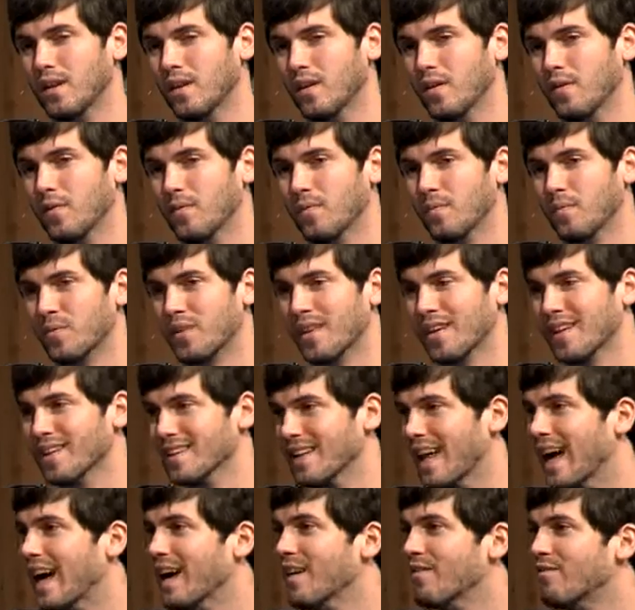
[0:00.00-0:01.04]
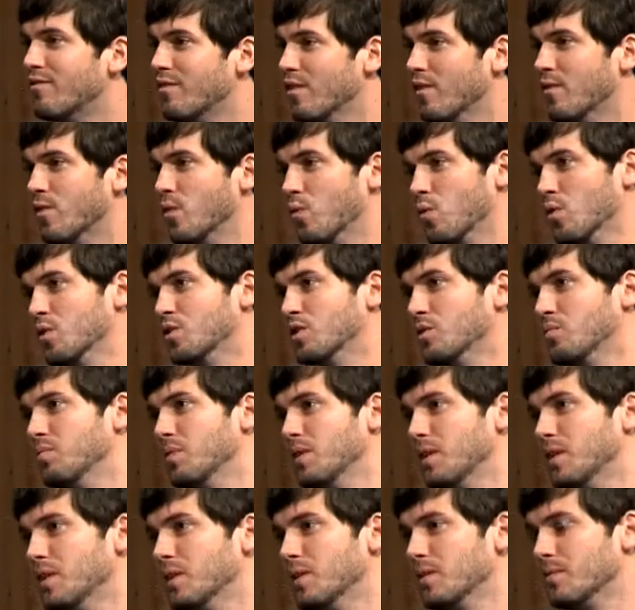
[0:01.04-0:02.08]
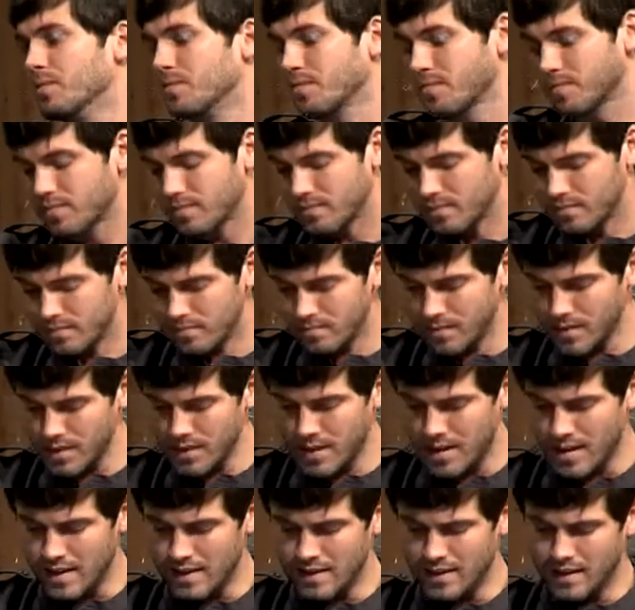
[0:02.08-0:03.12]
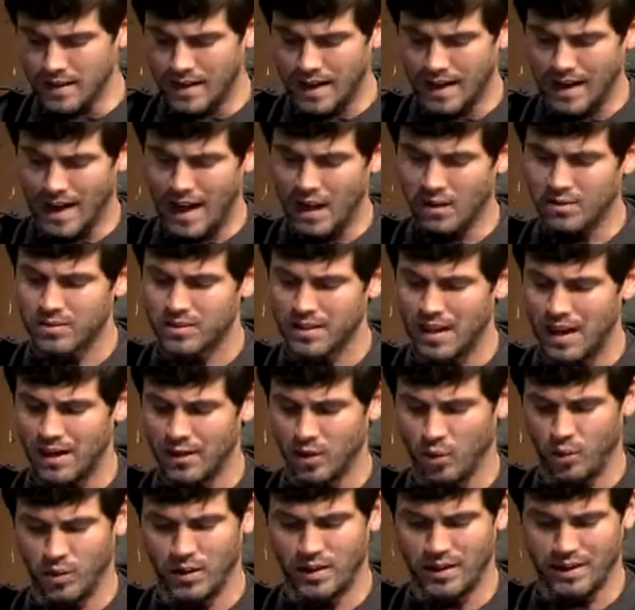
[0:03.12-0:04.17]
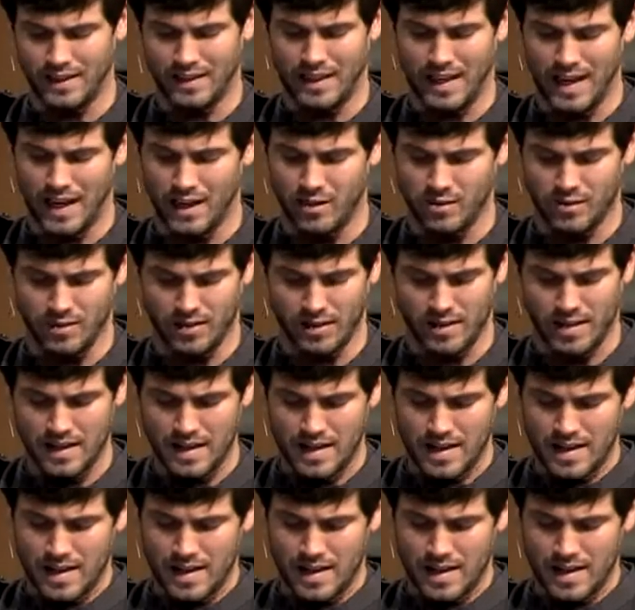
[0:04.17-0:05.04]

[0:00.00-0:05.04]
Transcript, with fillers: uh, the life of the worship leader mm. and uh, kind of outside the weekly gathering.